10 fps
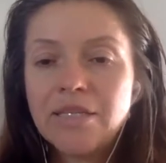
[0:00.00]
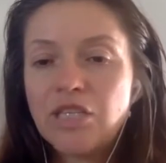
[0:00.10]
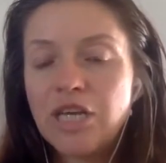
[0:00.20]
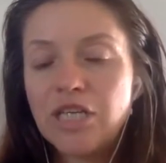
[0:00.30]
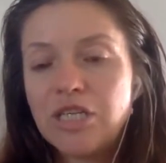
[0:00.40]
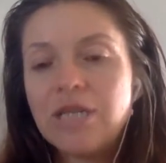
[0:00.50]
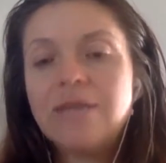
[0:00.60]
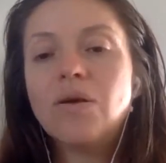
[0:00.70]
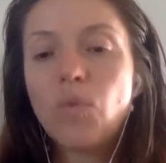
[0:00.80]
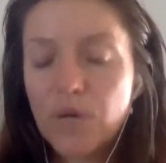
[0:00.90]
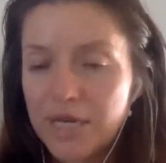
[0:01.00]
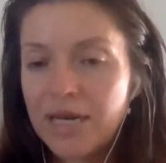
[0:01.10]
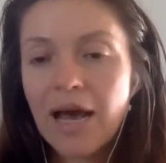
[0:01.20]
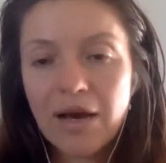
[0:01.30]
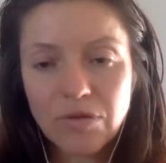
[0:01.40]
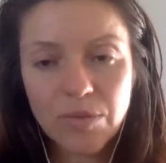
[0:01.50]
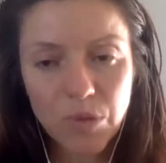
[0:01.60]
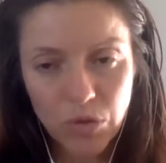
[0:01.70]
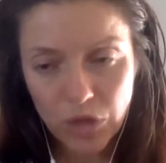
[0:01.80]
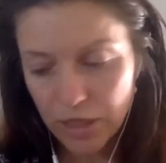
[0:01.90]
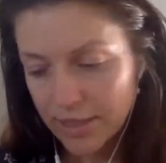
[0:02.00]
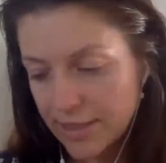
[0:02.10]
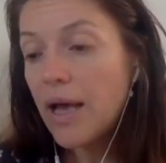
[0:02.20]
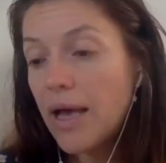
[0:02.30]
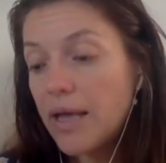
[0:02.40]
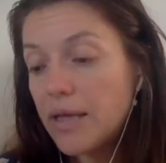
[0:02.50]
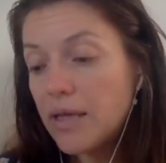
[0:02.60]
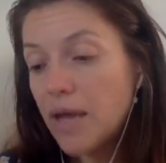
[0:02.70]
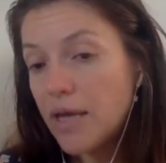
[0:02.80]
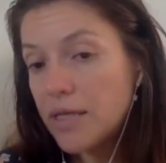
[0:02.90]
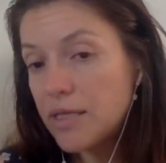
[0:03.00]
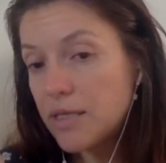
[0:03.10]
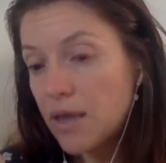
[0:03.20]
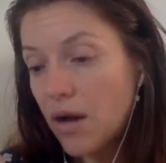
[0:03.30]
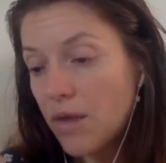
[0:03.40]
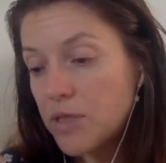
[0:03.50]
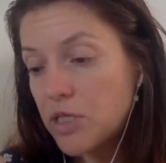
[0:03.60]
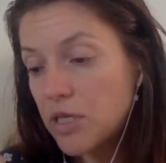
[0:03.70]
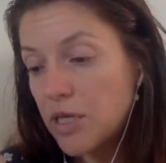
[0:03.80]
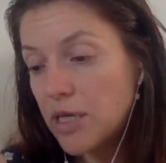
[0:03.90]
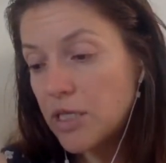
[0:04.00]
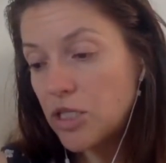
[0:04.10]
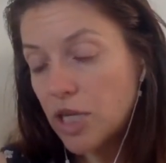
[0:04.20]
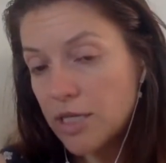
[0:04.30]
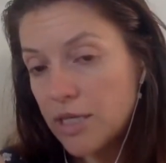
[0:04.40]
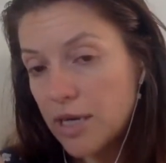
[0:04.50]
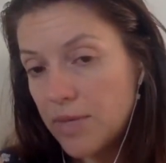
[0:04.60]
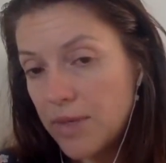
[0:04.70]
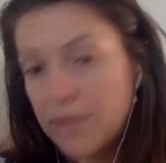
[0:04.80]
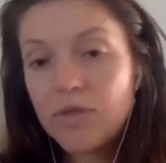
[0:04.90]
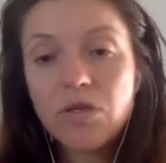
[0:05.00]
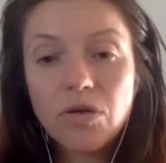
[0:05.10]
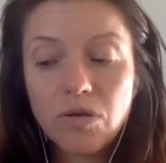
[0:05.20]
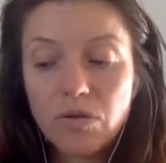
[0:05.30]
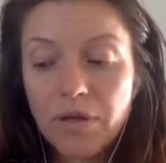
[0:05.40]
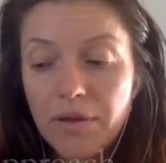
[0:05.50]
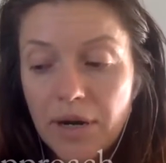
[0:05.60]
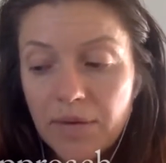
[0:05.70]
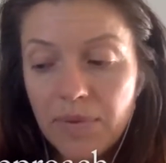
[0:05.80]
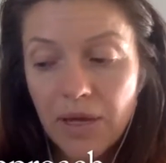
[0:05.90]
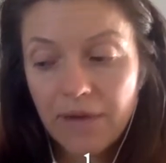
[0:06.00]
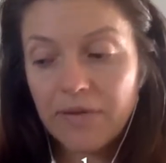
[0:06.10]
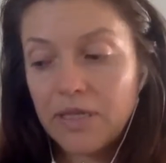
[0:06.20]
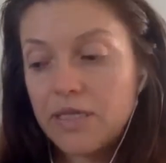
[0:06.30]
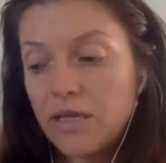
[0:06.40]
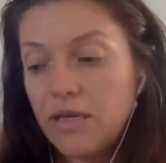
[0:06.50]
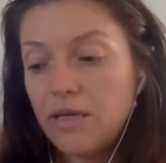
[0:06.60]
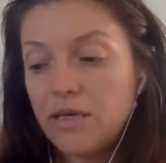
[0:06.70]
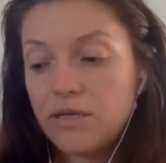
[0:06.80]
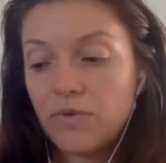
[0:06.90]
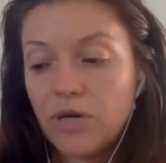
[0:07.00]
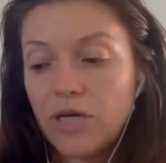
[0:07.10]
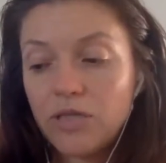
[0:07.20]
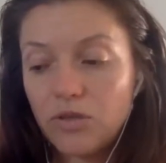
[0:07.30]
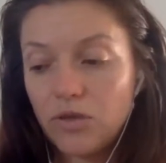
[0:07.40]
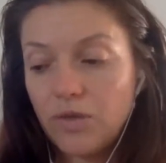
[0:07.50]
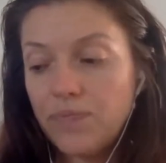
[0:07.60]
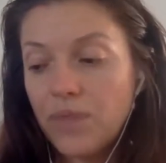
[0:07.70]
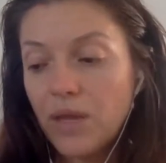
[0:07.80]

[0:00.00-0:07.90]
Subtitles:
changing and weeding out approaches. And the last option is just therapy. So the therapy obviously is what I do,